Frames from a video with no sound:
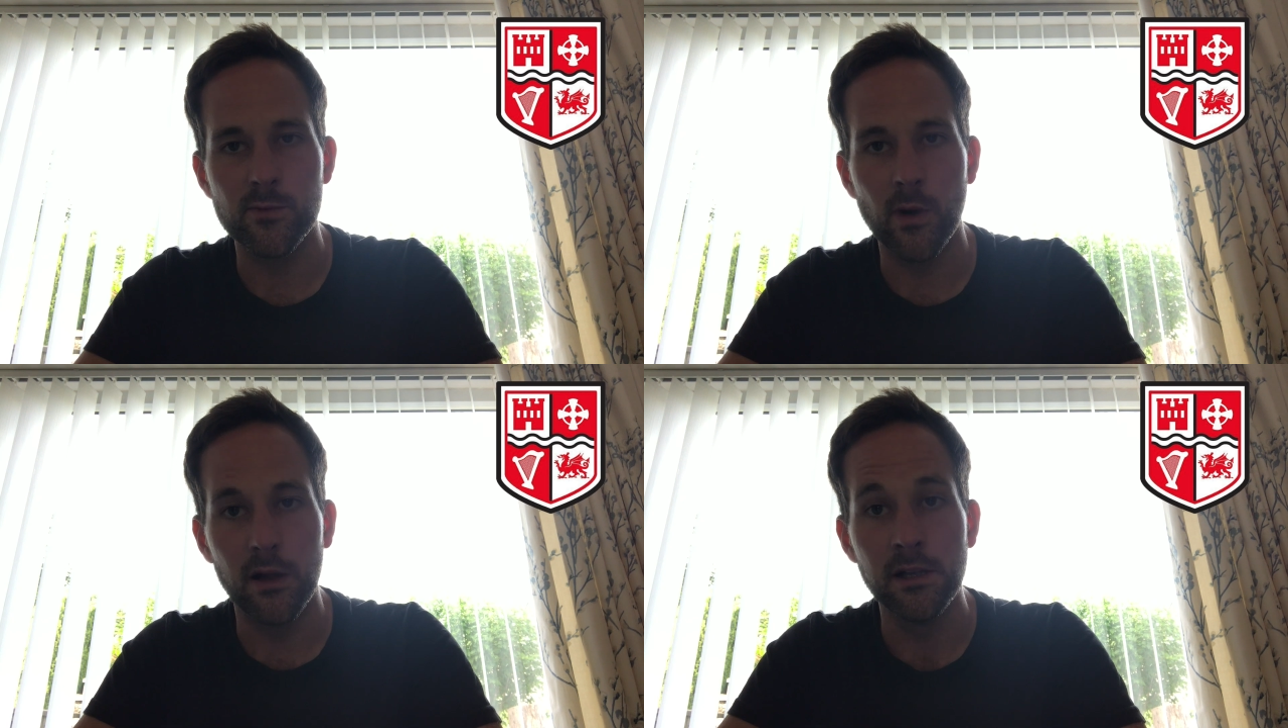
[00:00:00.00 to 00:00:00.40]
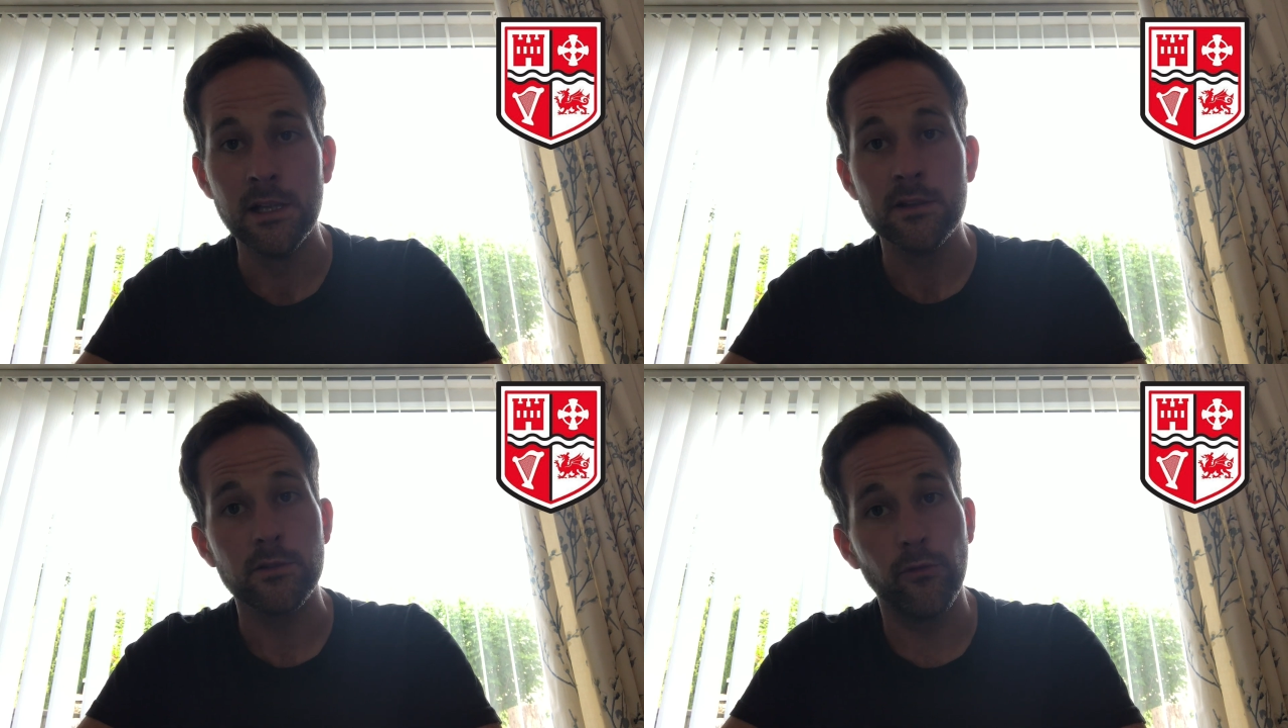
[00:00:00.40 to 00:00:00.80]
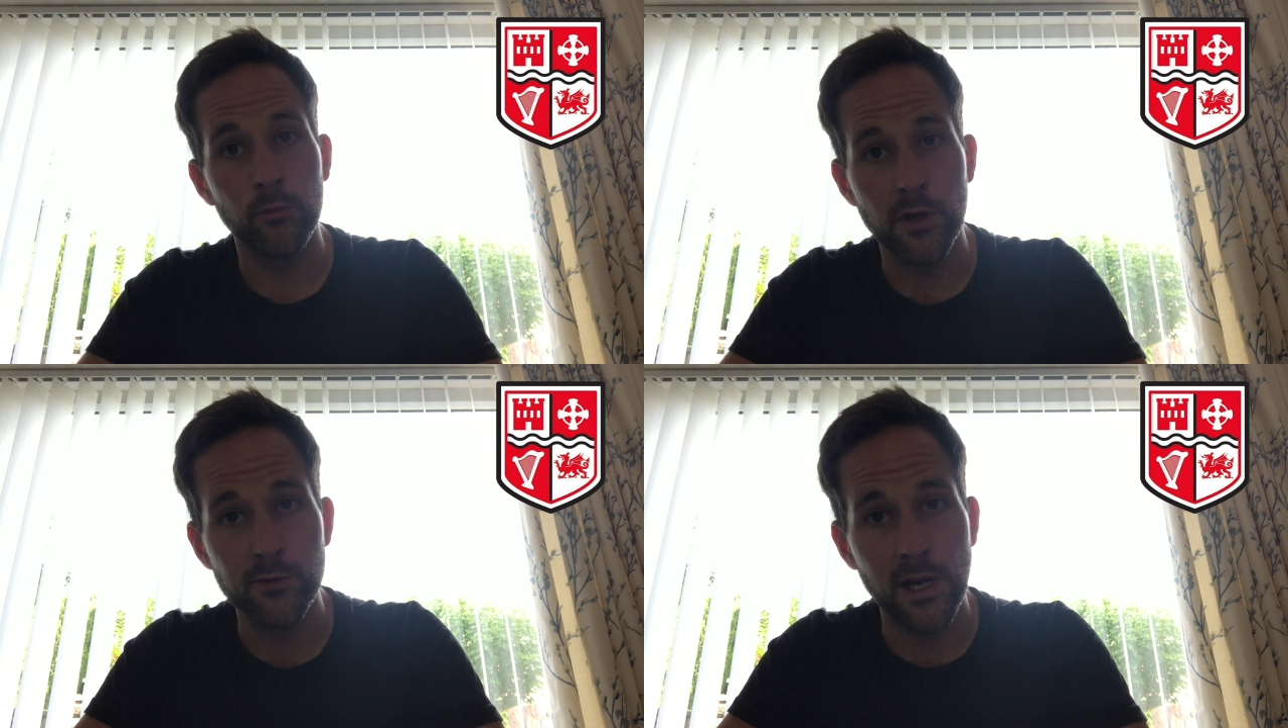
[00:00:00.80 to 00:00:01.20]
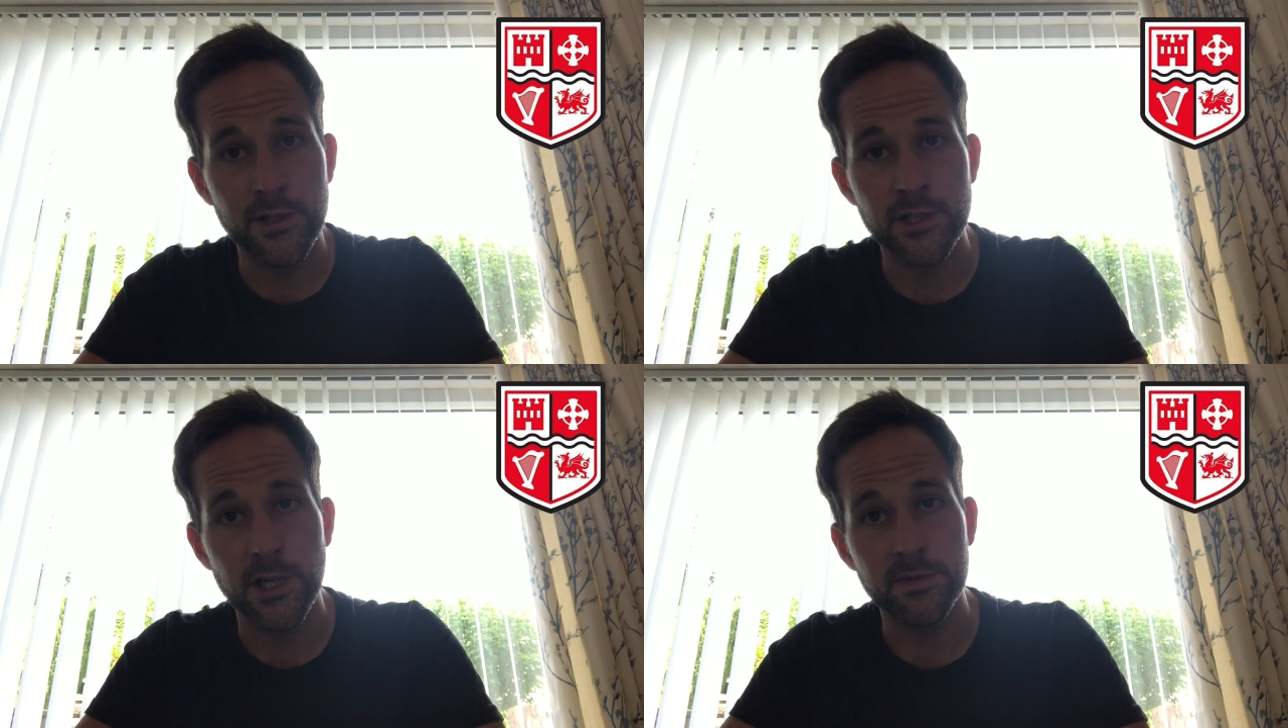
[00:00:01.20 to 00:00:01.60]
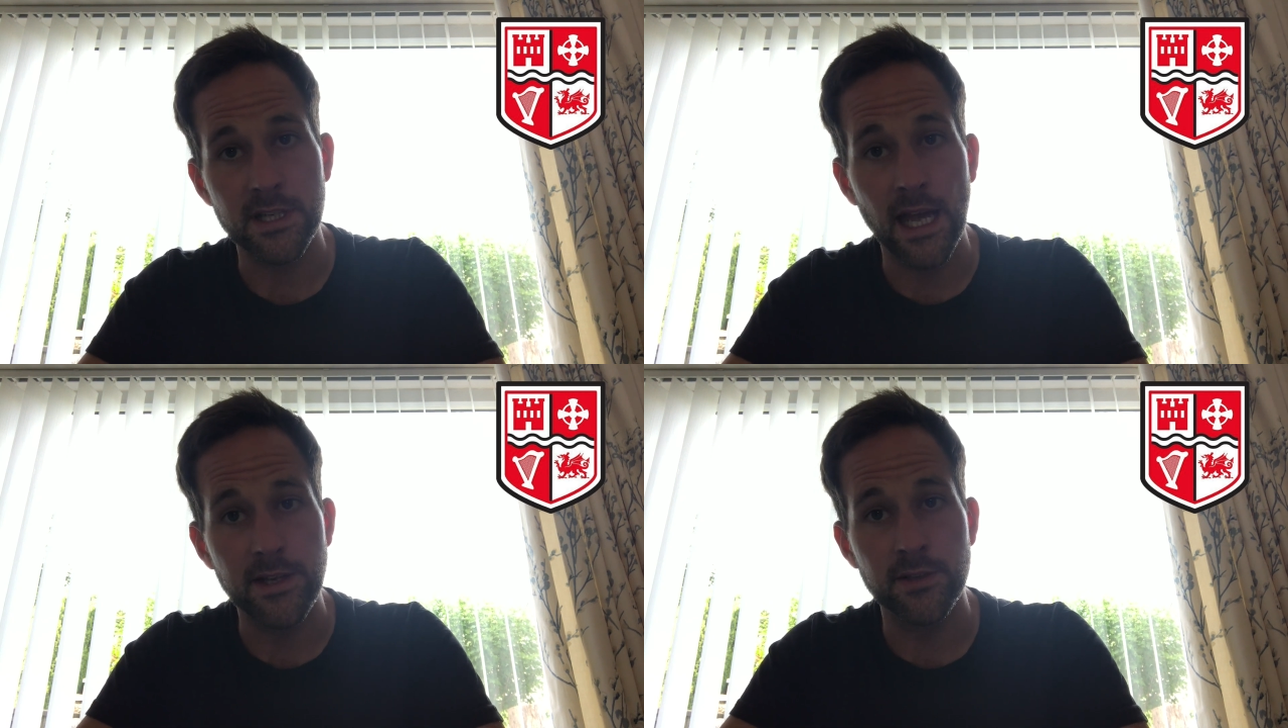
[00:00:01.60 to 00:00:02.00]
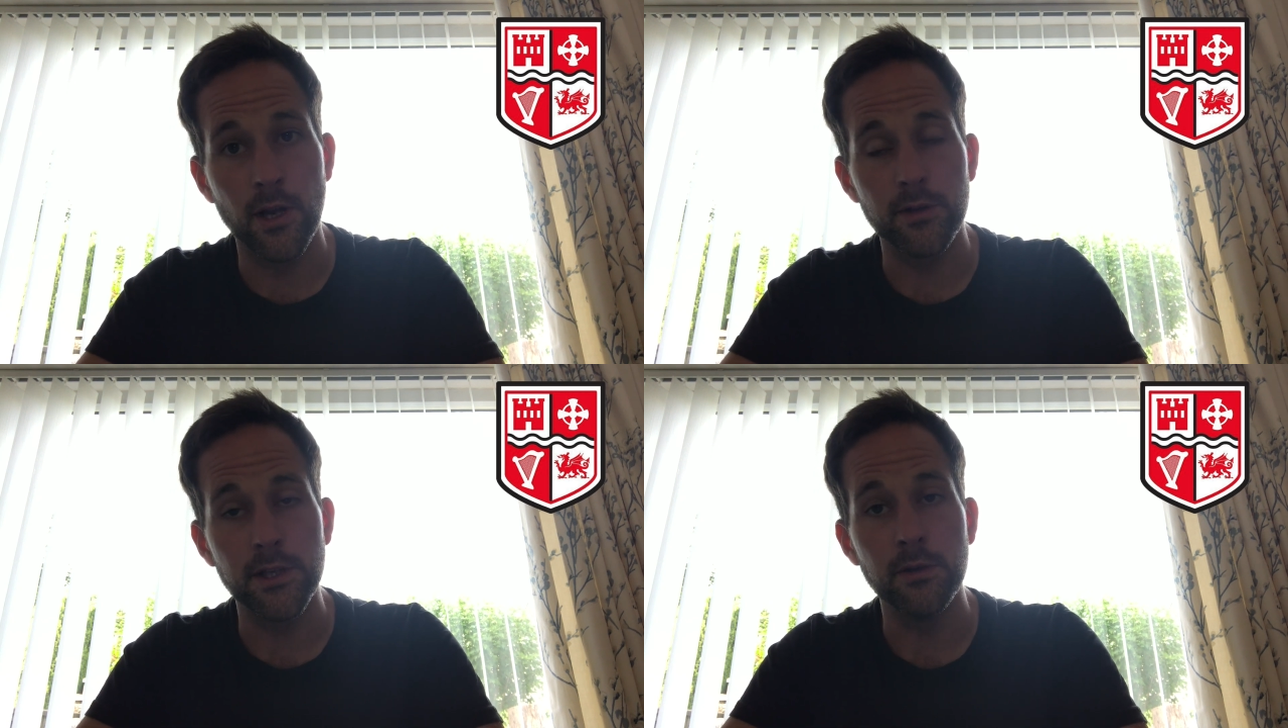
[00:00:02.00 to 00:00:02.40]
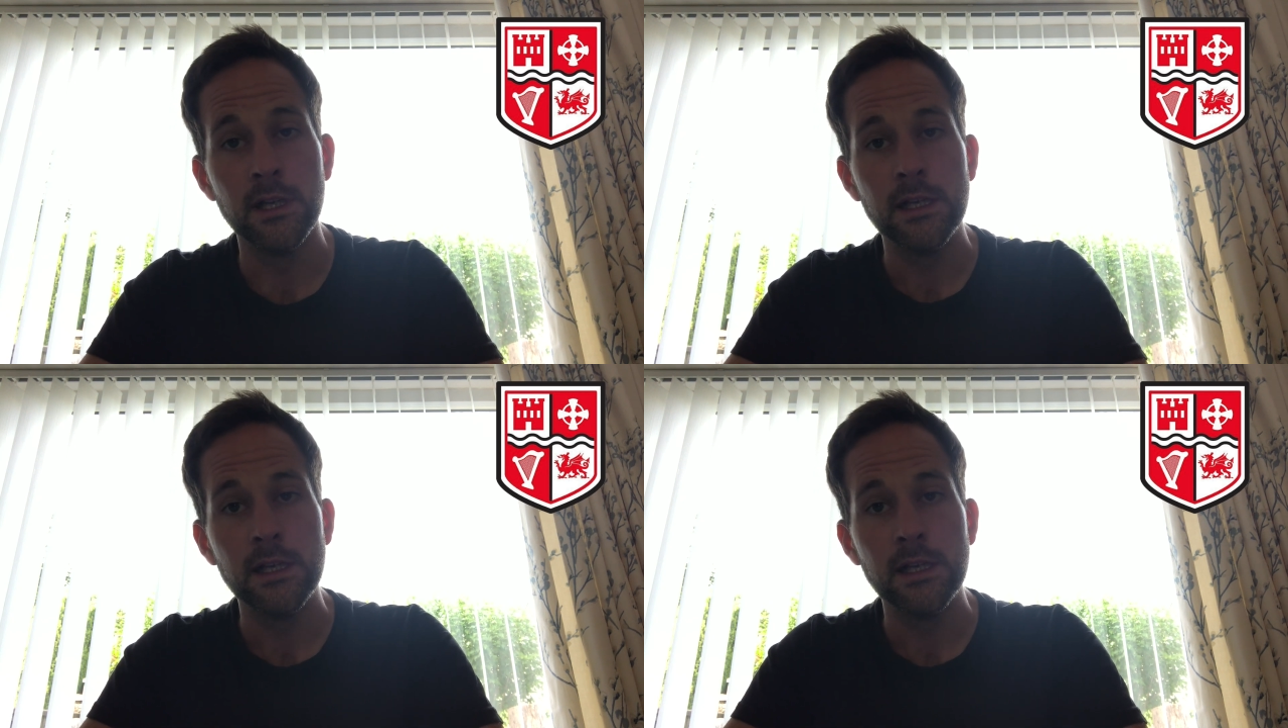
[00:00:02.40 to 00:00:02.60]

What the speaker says: as well, to form those relationships, to get to know you